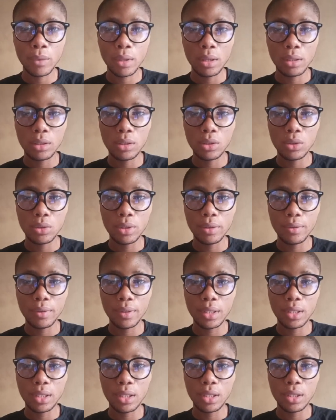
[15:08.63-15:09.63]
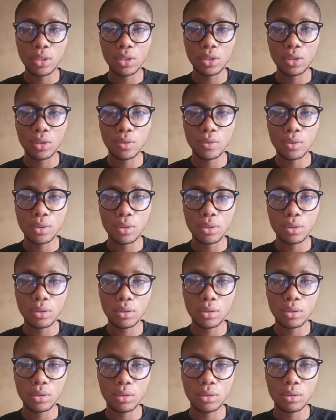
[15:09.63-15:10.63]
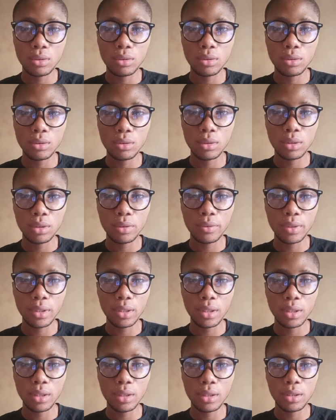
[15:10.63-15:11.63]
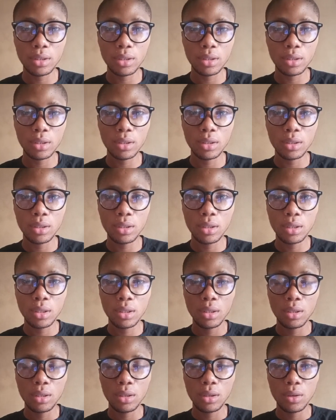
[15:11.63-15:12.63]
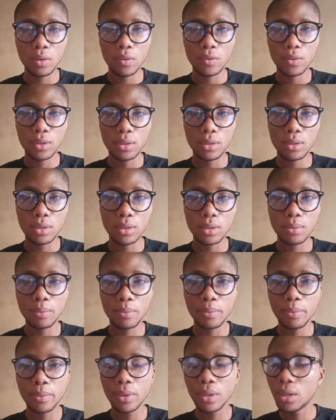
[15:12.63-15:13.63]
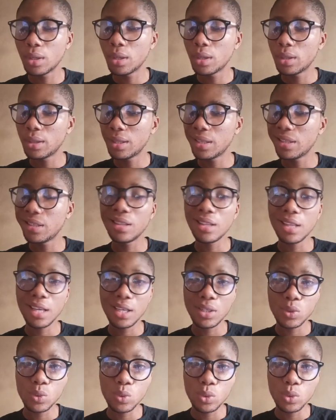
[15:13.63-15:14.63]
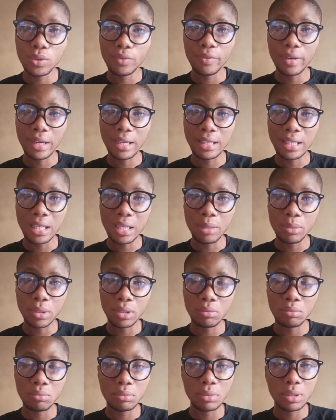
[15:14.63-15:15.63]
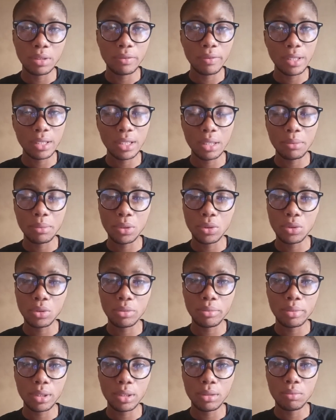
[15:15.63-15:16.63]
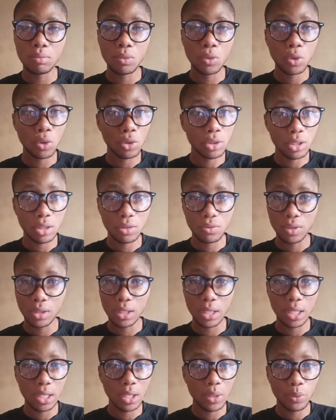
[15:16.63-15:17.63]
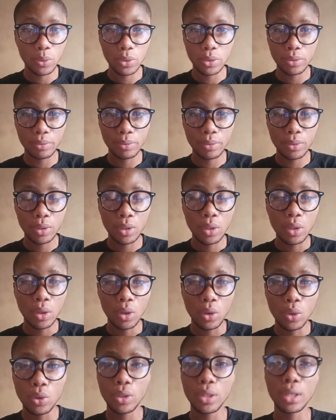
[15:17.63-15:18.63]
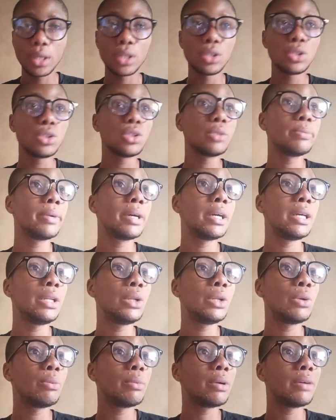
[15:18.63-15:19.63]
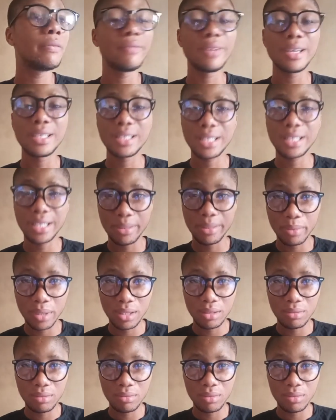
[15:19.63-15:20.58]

So 3 kg of salt, 3 kg of salt. Then the last one, vitamin. The vitamin could be concentrate, anyone, or you can just buy normal vitamin